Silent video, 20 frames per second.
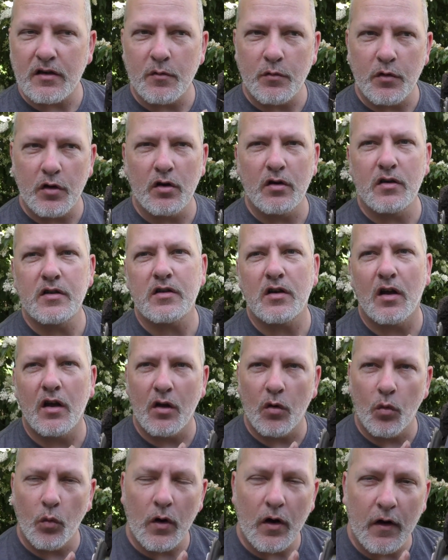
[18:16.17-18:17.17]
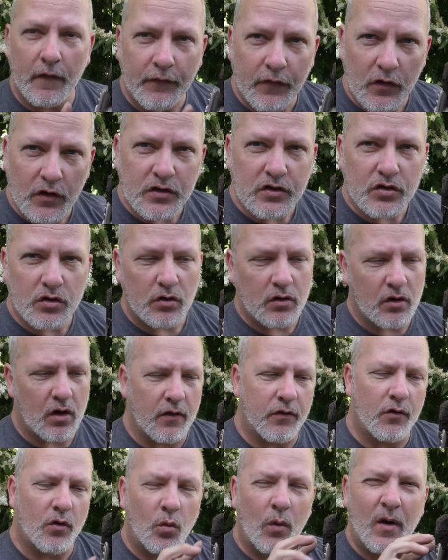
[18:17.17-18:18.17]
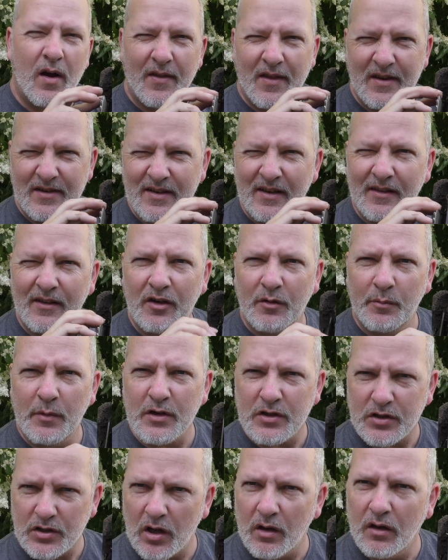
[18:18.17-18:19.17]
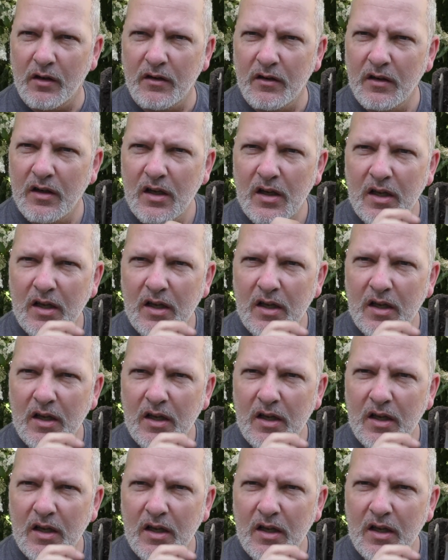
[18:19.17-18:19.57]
To be honest, when I first saw it, I thought, wow, that's a little bit solid